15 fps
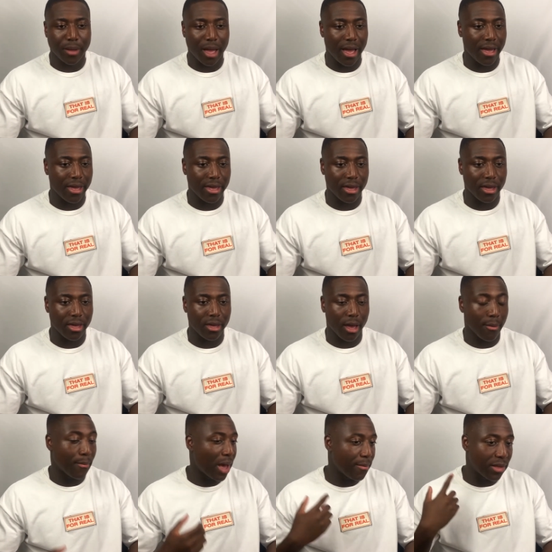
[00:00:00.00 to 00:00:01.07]

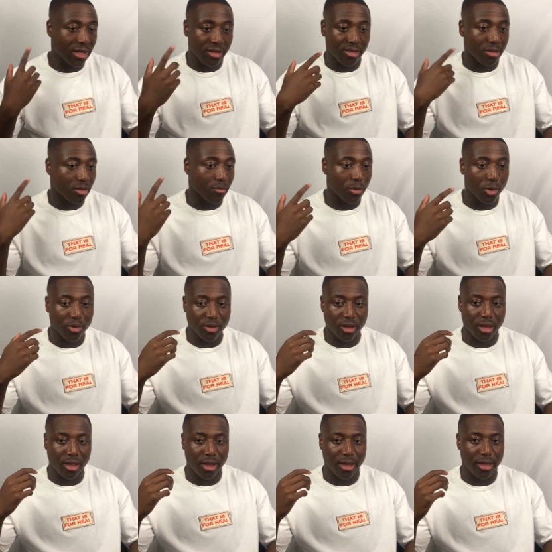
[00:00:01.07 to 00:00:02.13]
I might be listening to
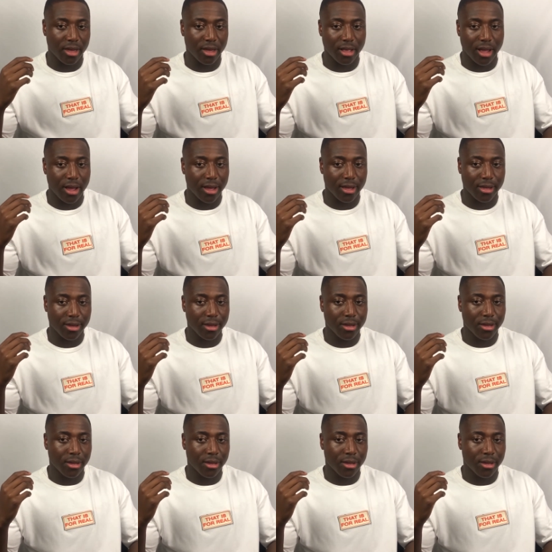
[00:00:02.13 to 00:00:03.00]
music and I hear like,